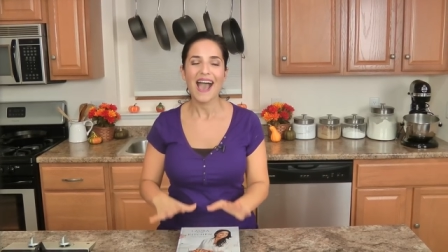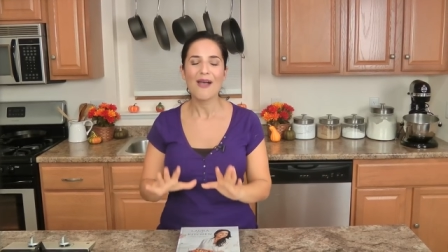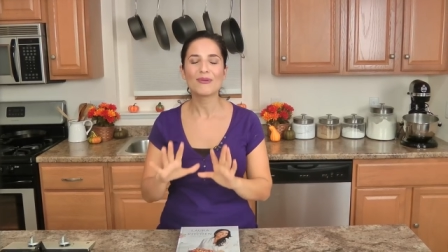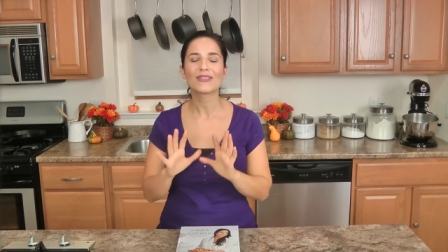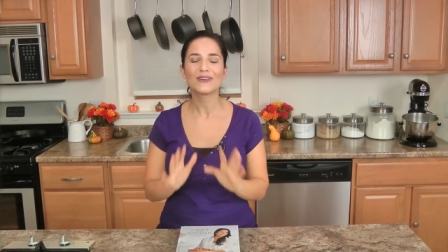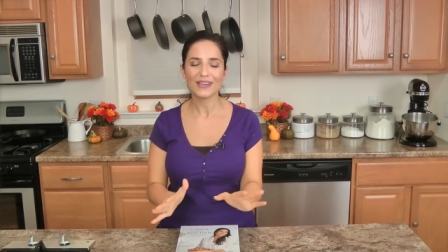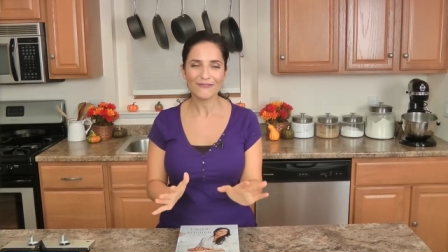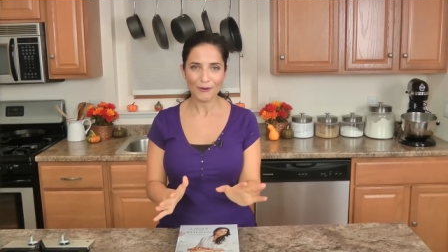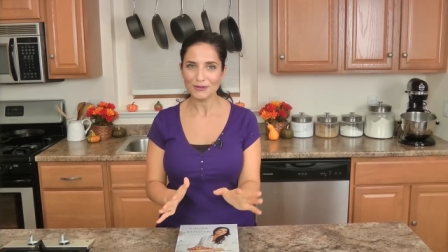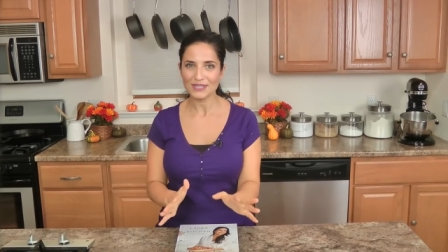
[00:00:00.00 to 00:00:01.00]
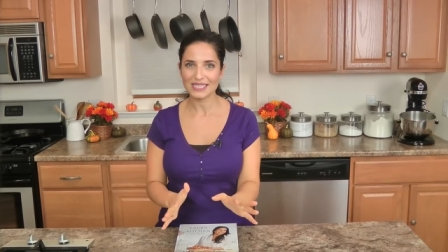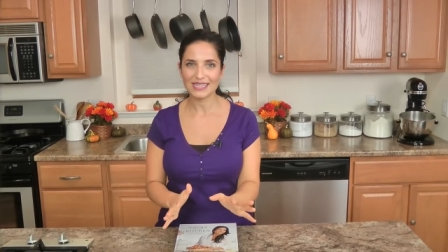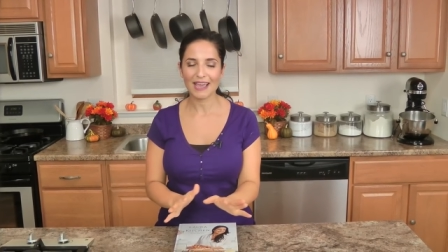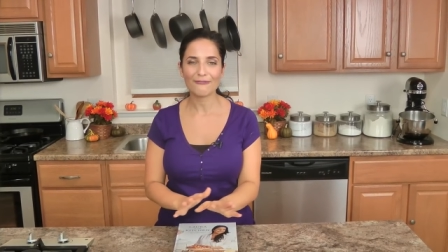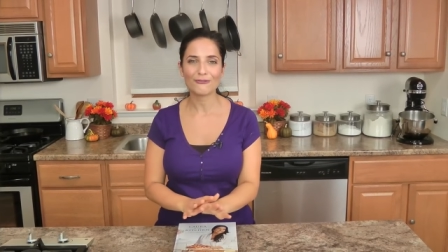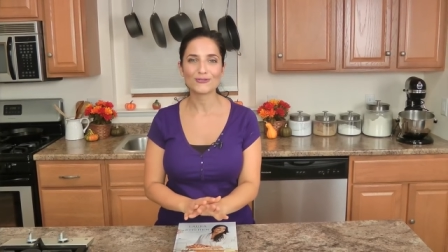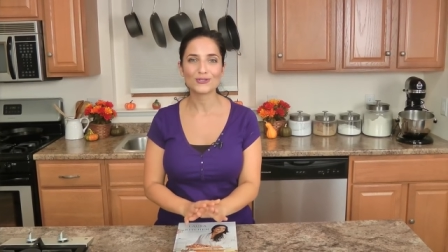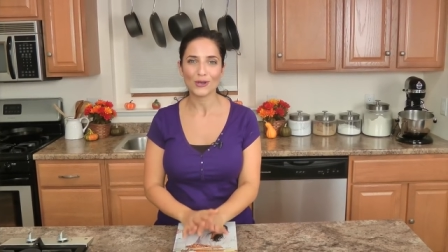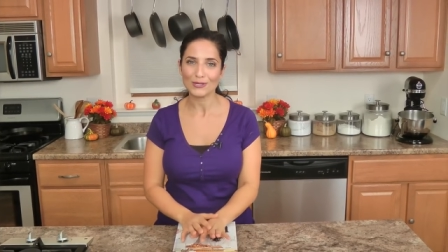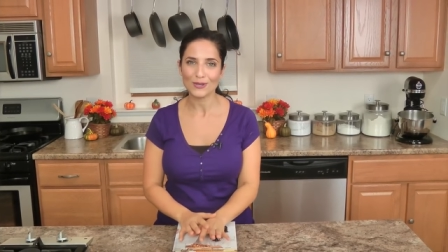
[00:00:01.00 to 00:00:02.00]
I've been looking forward to this day for
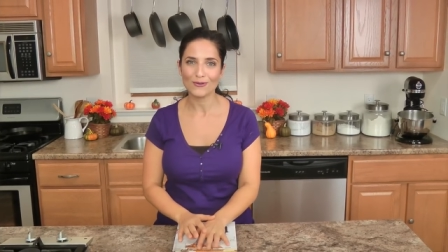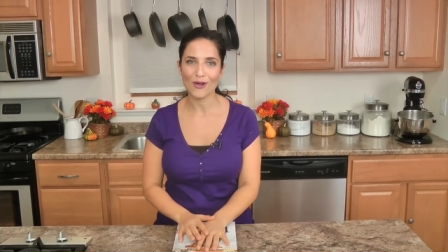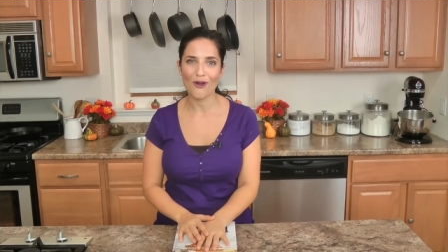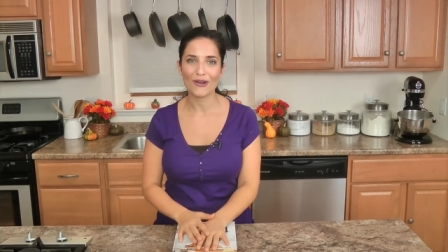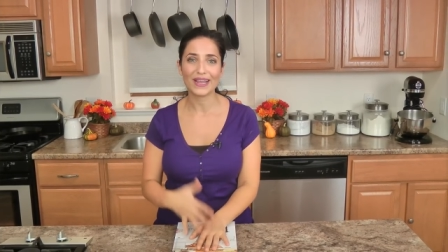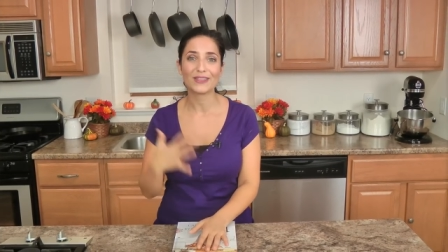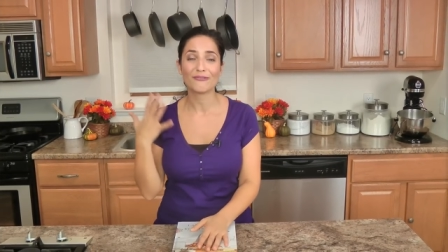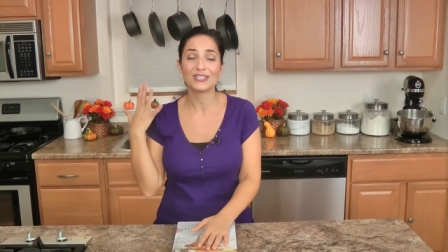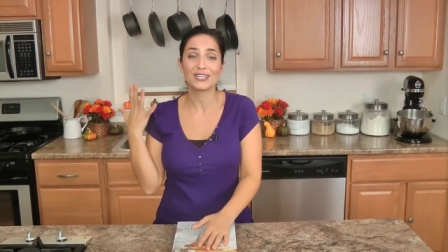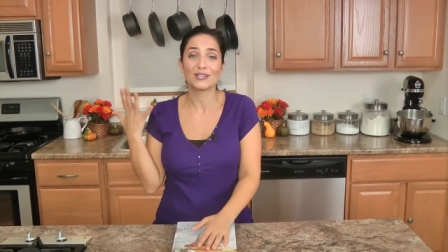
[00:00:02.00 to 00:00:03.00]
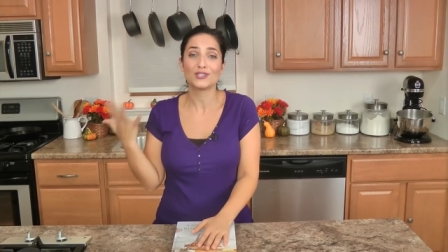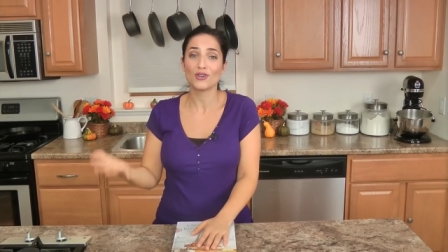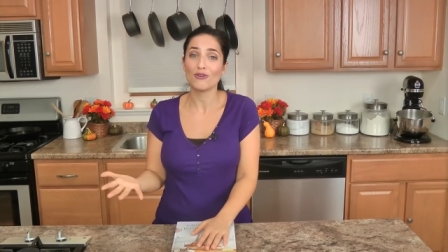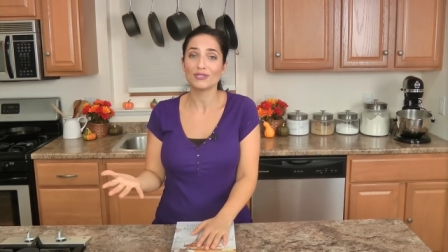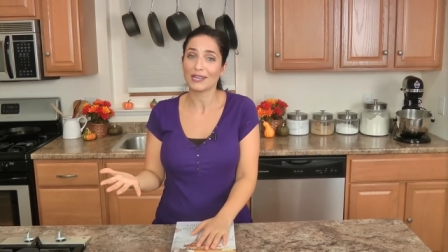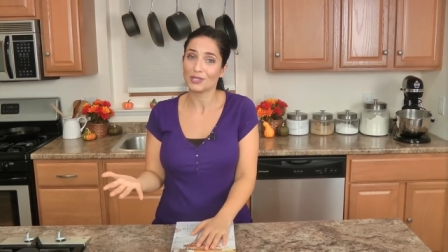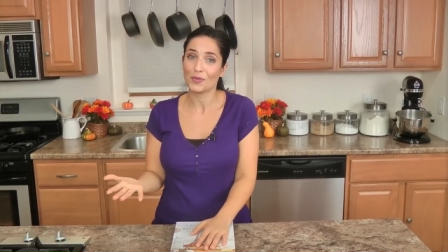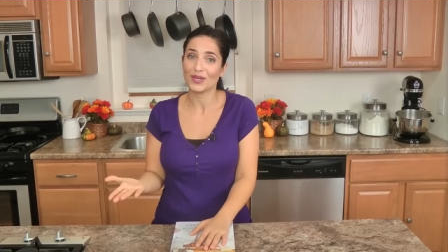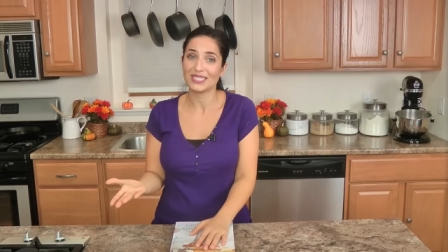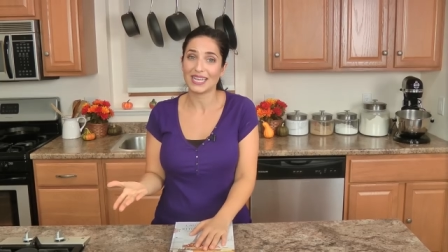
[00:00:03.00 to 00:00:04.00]
so, so long. And the reason I chose
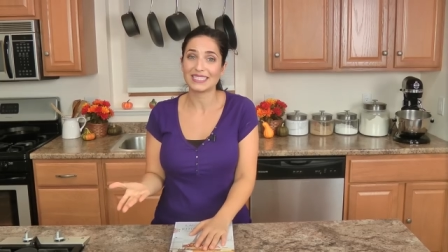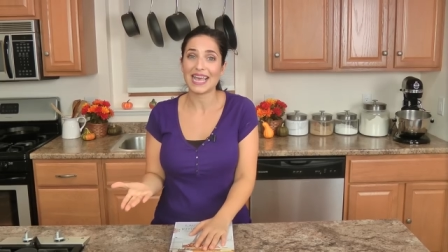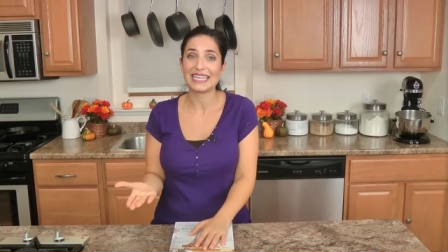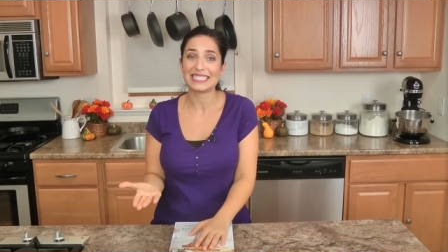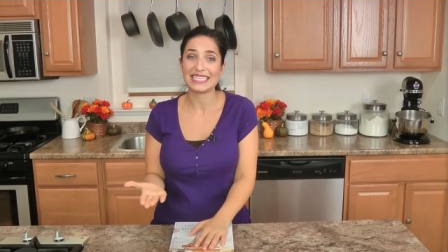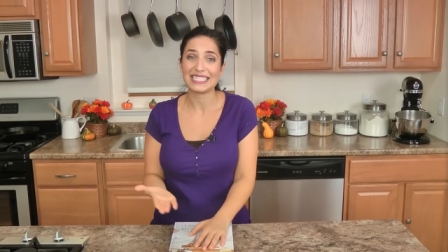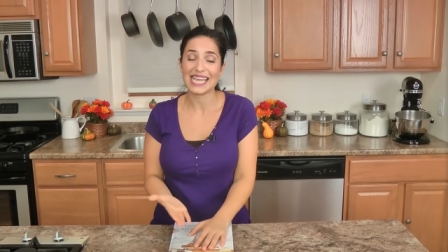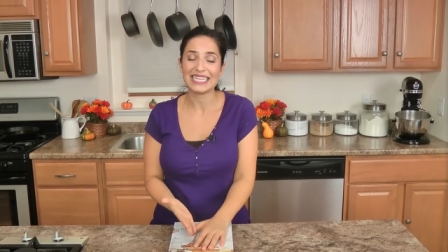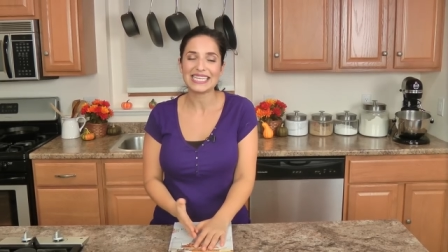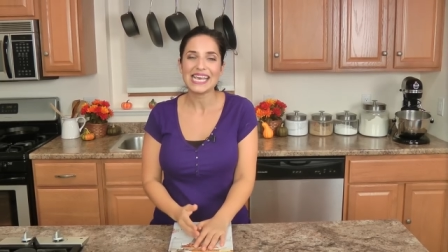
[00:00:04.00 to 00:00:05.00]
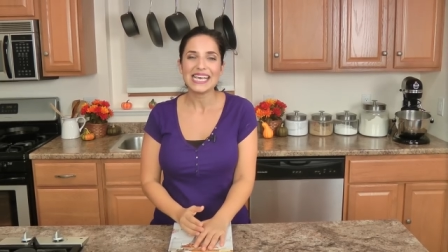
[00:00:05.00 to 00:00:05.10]
October 6th as the date